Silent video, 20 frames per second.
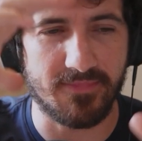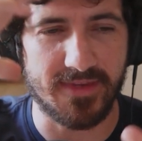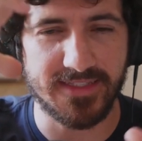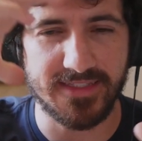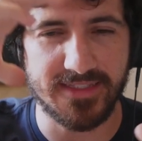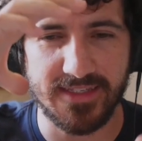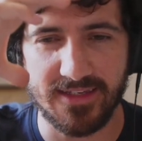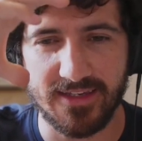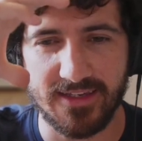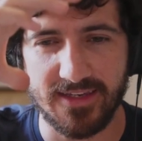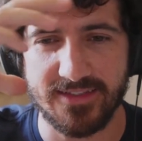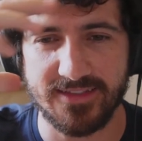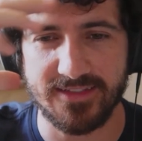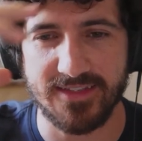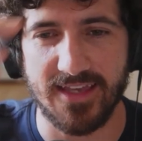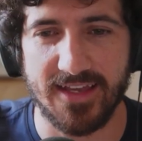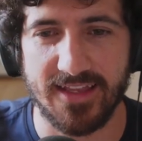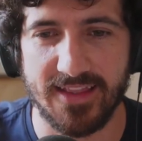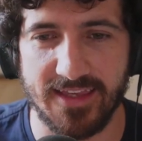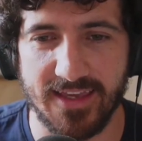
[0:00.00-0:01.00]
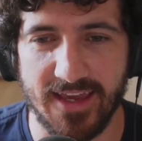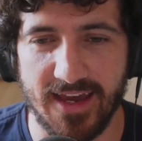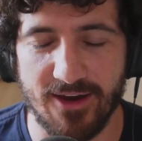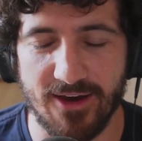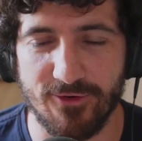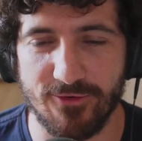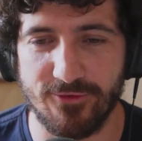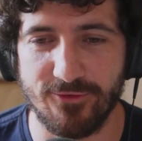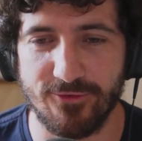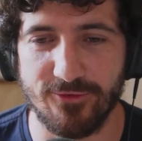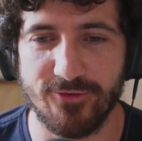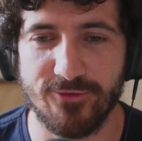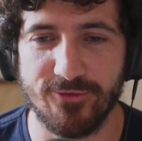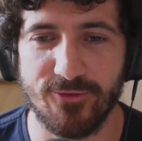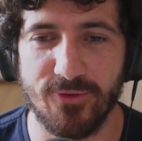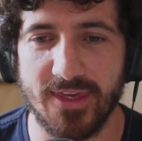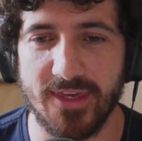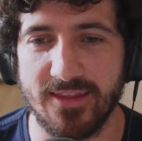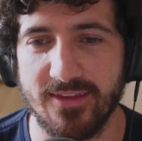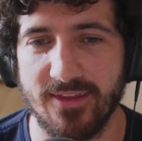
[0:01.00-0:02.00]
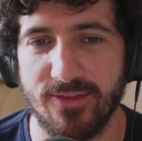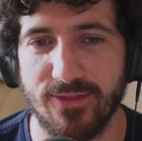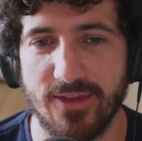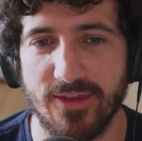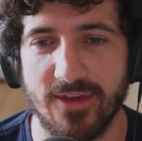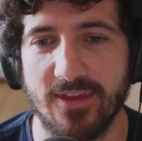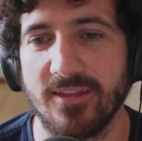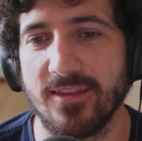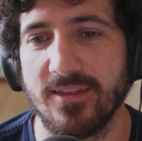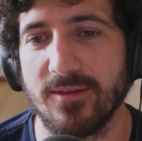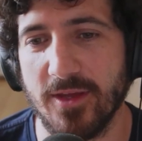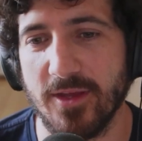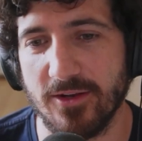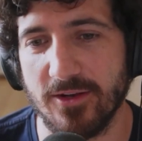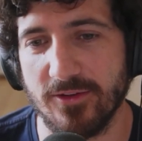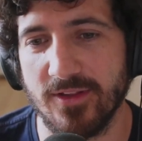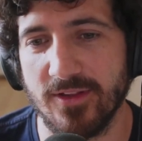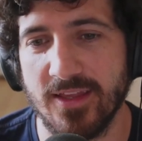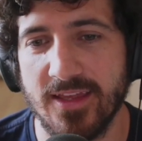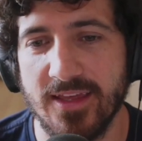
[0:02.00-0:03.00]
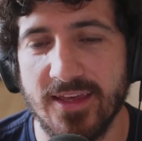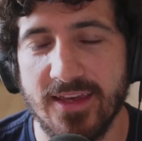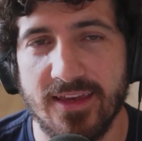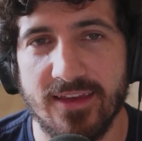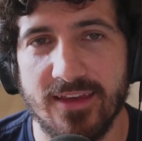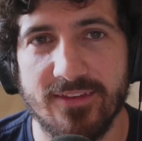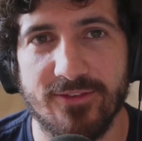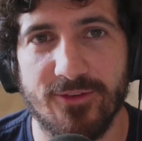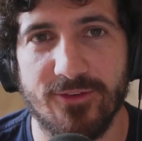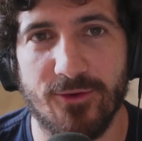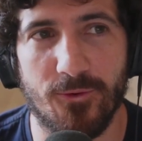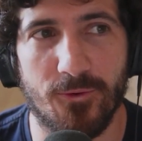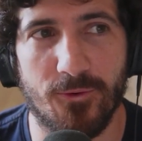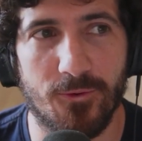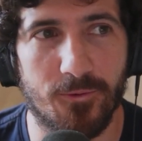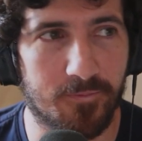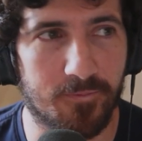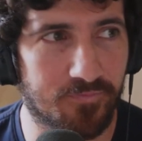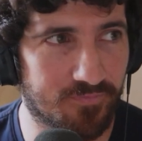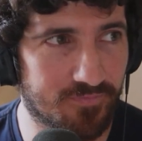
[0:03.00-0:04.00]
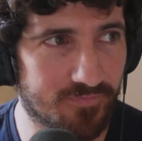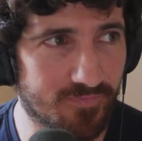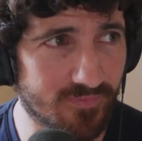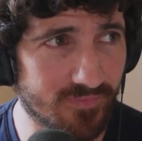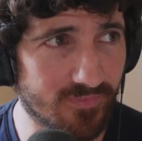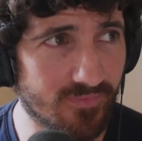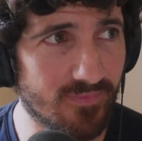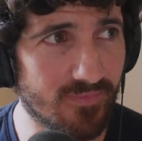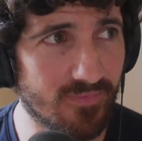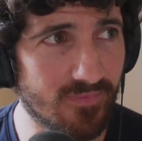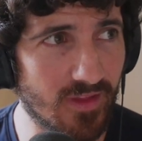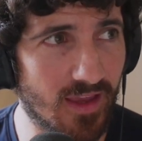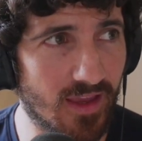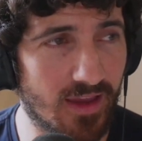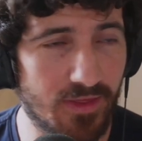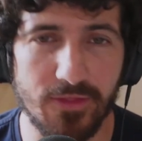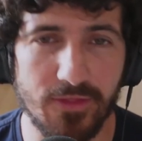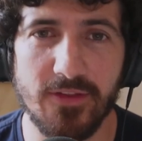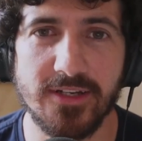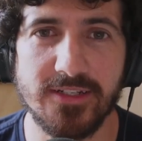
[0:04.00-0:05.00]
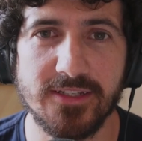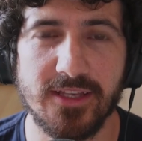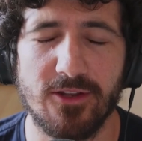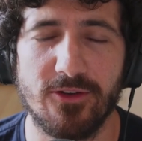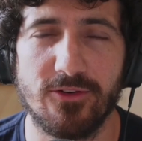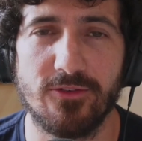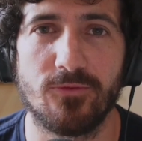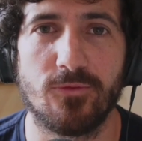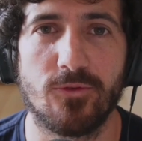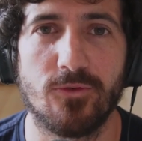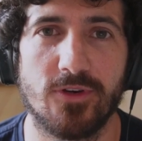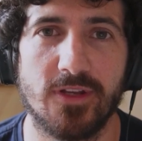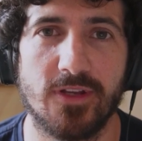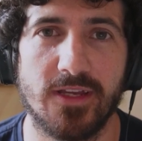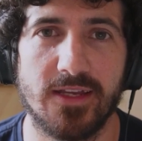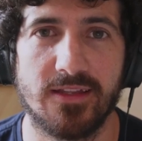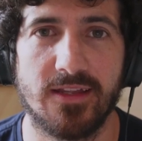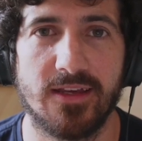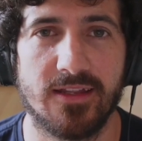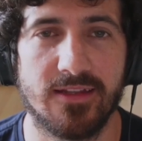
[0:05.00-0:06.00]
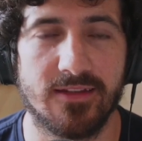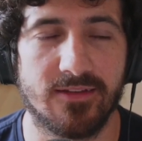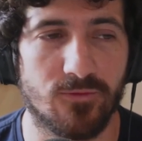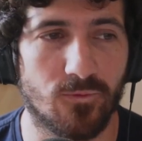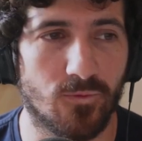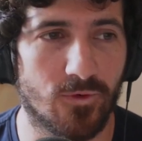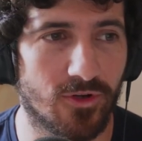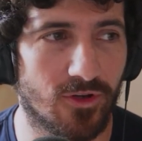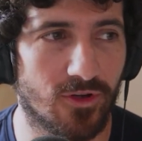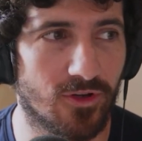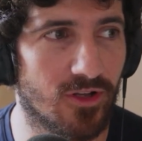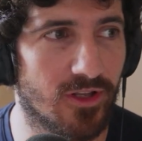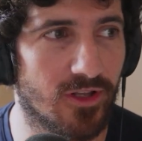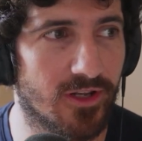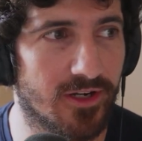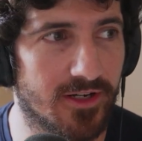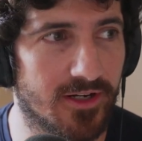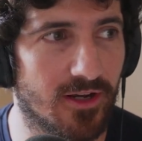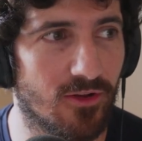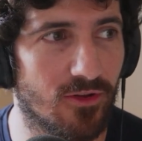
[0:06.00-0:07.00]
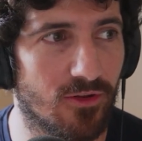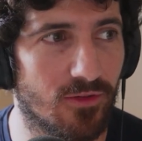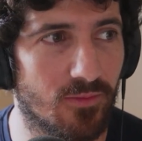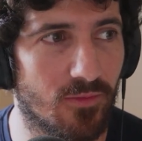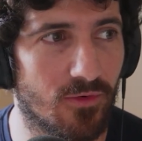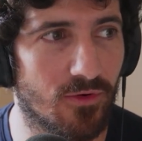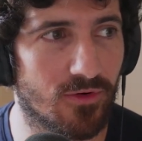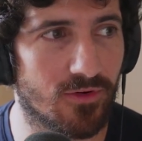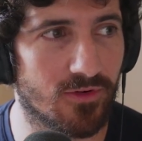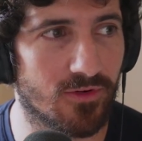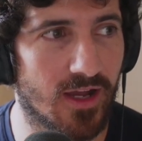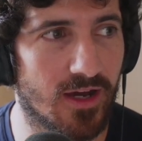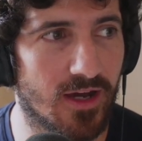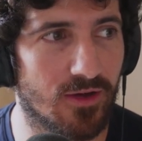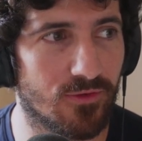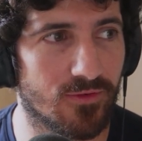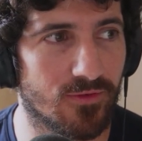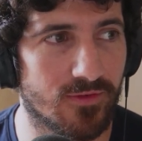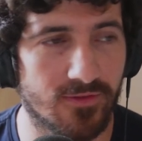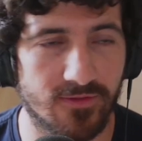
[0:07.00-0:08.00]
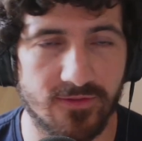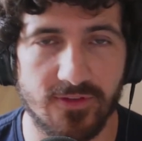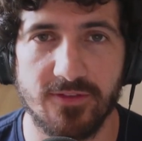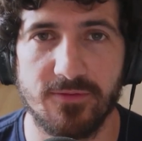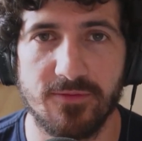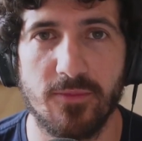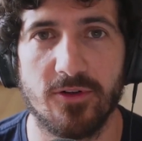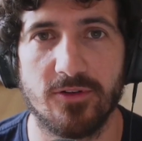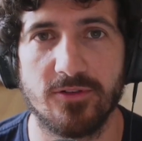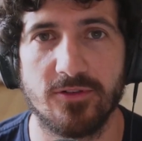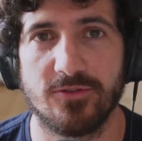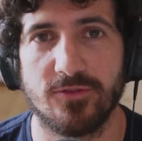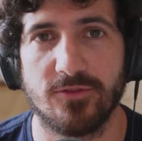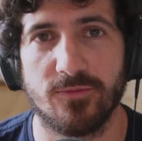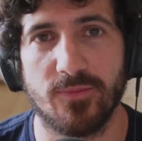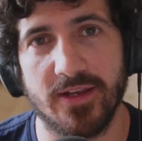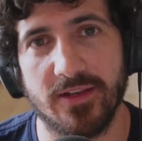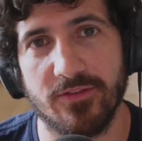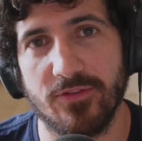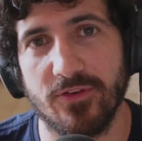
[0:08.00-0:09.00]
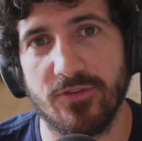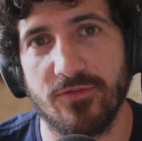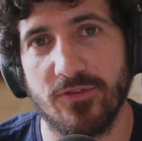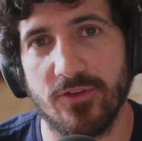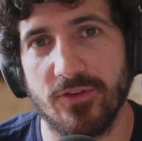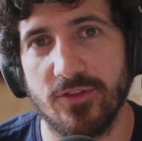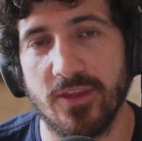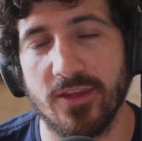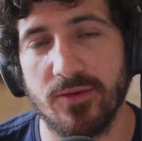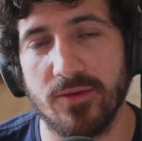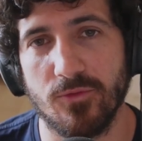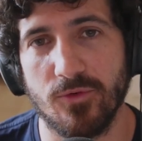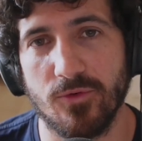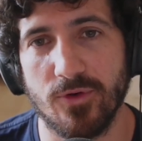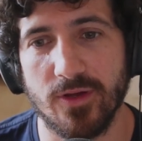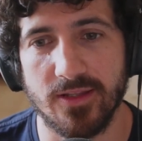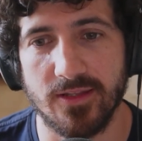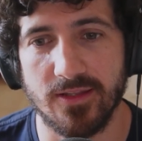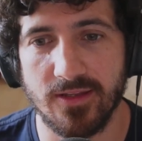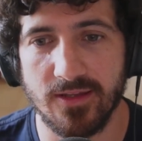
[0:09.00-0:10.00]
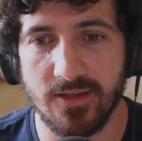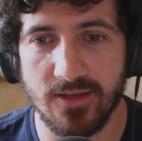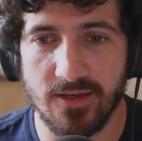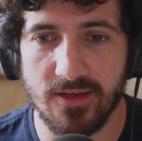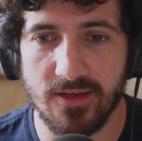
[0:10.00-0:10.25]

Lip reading: missing exactly how you're tweaking the thing in the middle. So I think there is a lot of work, and we're going to learn a lot more on how to use these models or benefit from them when